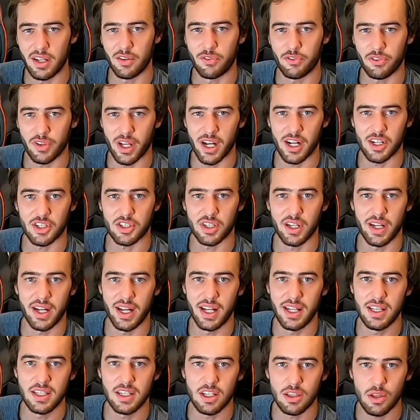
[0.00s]
a flashlight
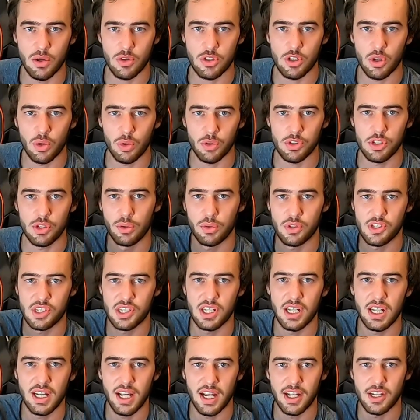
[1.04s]
into those holes, you'll
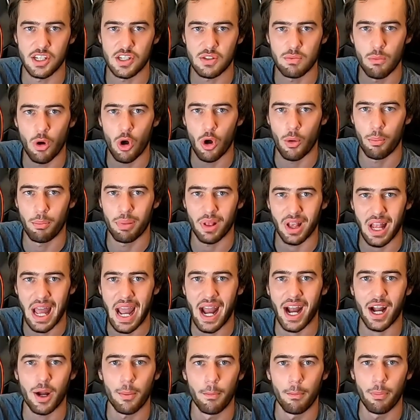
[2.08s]
see a small
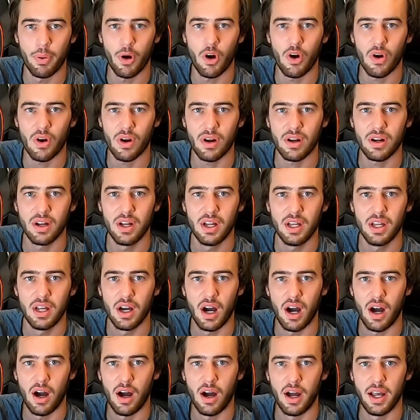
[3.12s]
black bar
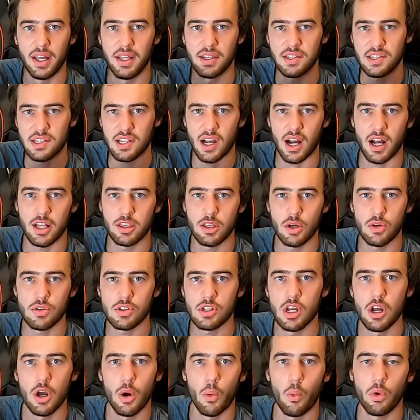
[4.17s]
inside those.
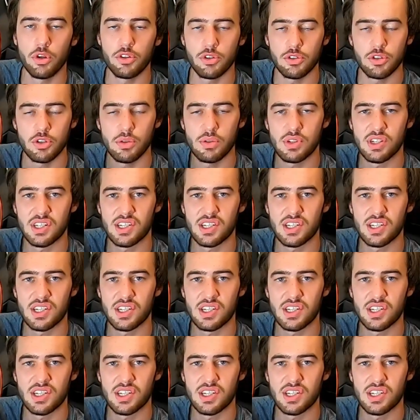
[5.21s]
What you'll do is